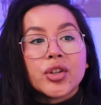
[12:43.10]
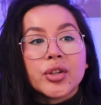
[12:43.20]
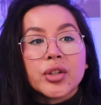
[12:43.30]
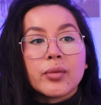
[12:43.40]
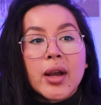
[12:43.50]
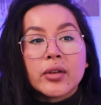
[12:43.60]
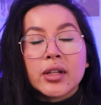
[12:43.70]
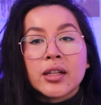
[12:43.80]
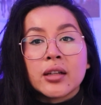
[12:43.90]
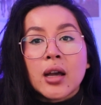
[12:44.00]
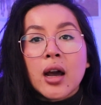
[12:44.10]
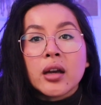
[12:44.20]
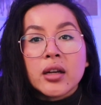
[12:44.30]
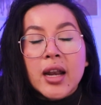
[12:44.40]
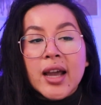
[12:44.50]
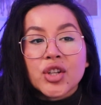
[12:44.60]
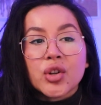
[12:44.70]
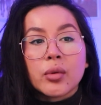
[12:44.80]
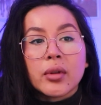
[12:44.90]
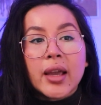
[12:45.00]
turned around in an
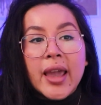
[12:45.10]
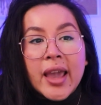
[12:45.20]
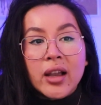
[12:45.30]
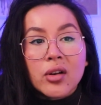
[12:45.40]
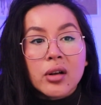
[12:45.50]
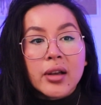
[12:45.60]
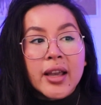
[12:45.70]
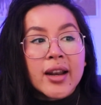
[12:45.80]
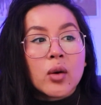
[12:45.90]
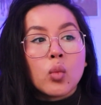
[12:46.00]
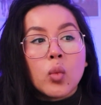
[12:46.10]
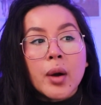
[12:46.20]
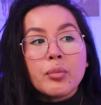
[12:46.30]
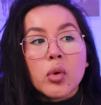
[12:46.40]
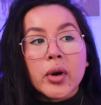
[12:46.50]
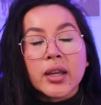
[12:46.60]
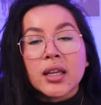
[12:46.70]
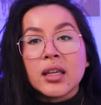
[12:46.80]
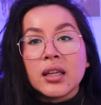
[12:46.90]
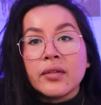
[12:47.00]
unnatural angle, and at one point
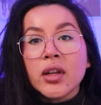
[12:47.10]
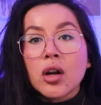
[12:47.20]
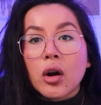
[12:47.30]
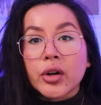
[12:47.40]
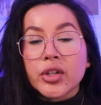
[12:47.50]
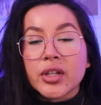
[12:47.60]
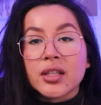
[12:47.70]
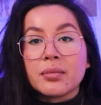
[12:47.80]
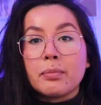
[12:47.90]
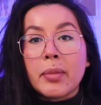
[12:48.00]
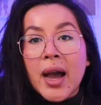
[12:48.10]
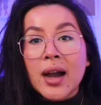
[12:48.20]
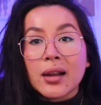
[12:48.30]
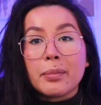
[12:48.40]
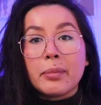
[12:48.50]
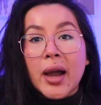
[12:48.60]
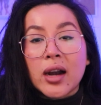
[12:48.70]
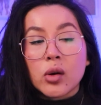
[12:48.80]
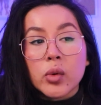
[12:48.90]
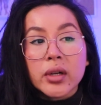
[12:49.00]
he even arched his back
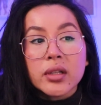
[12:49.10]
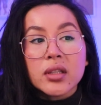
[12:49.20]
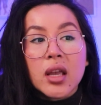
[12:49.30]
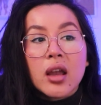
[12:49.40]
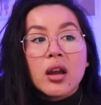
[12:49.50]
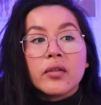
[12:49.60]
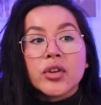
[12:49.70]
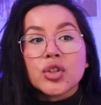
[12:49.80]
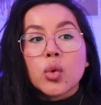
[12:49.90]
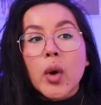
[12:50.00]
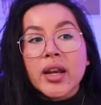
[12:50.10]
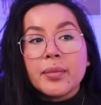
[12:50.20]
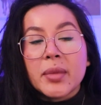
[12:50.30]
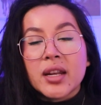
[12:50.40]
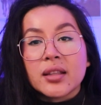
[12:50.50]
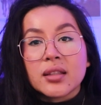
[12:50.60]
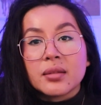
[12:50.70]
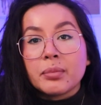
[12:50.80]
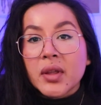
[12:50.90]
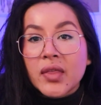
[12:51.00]
backwards for 20
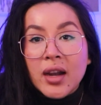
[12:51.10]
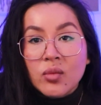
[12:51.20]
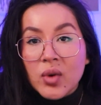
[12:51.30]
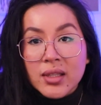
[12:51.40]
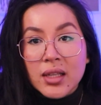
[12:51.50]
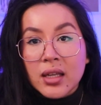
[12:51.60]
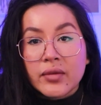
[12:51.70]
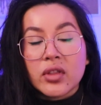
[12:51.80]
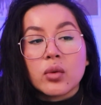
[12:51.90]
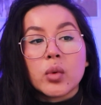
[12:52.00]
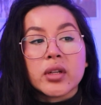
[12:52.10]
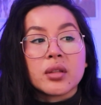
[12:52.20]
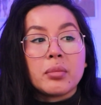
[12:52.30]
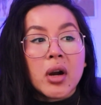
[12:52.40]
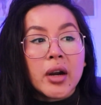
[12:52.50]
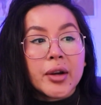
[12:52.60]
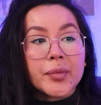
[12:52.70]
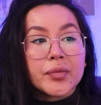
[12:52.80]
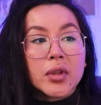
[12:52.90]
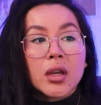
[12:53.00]
minutes, but that wasn't even the worst part.